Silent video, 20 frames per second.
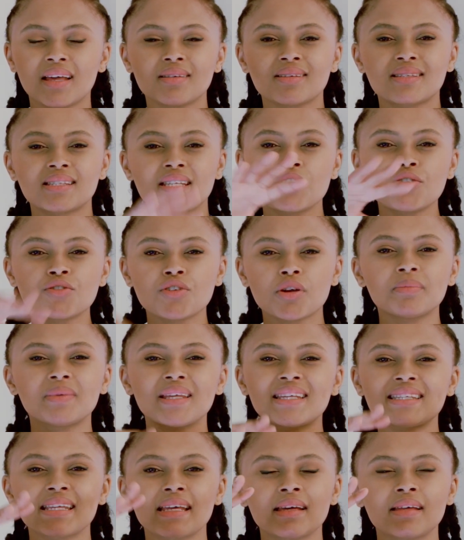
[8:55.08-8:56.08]
syndrome.
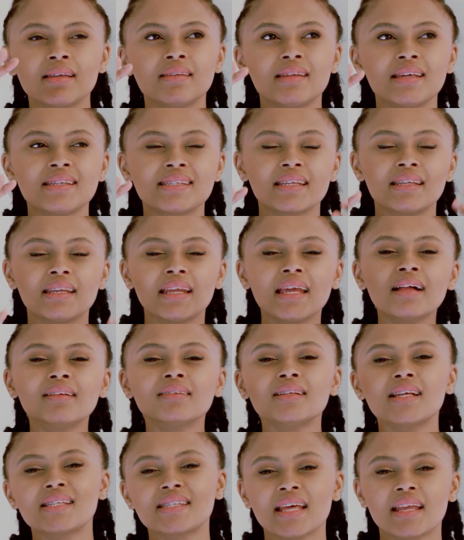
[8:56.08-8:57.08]
There's an
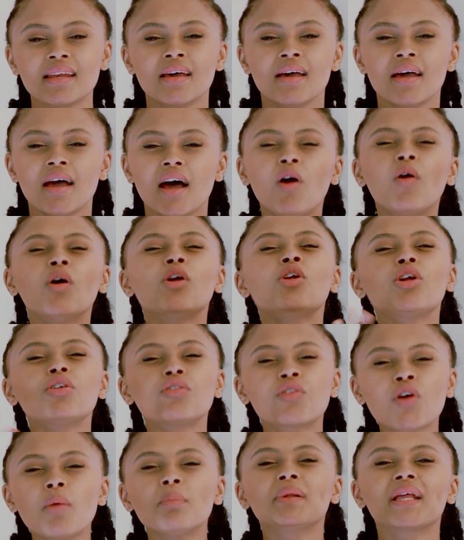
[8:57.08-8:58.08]
illness that, a lot
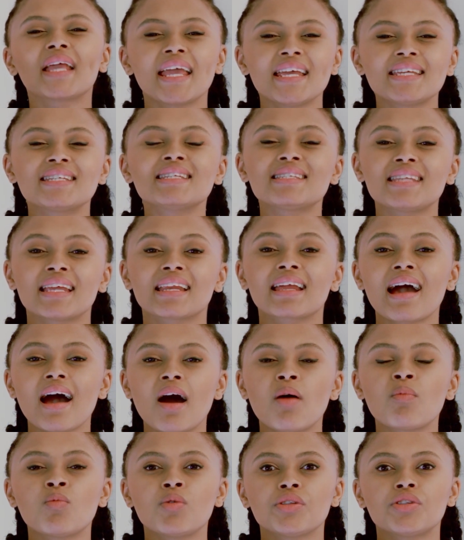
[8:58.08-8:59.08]
of complications that
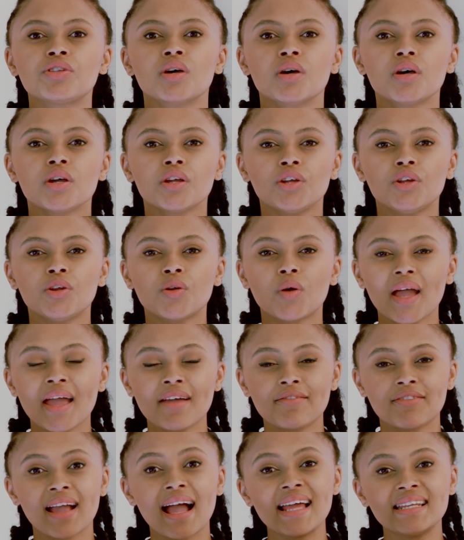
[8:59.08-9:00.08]
come with, you know,
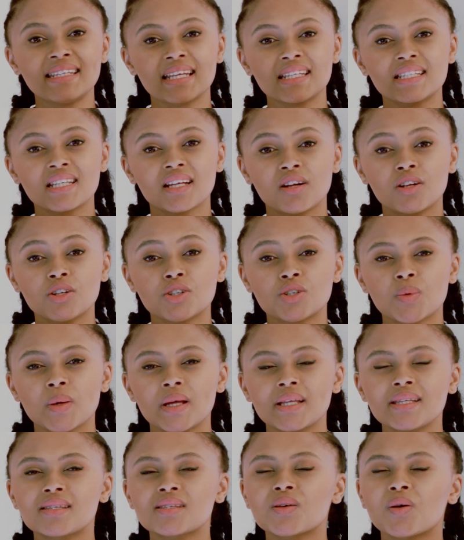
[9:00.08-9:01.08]
having identical
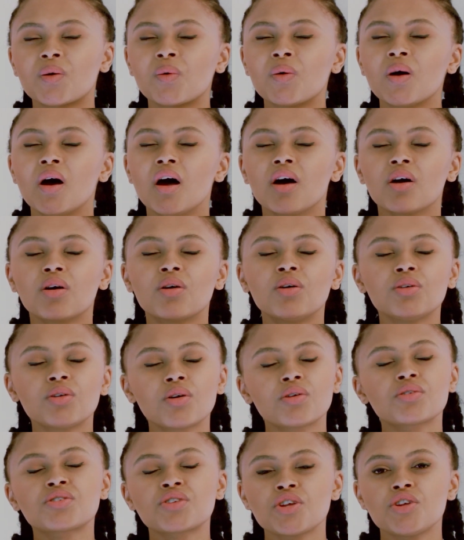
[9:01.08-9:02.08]
twins. So
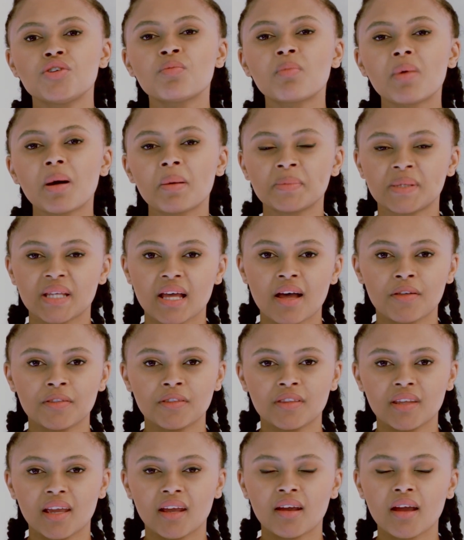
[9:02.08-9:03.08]
kudos to you moms
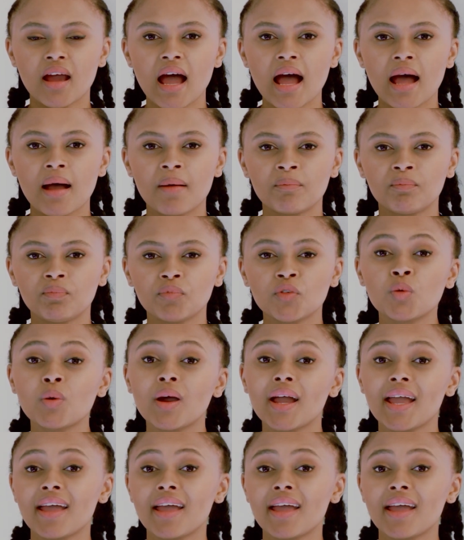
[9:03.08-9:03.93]
out there who are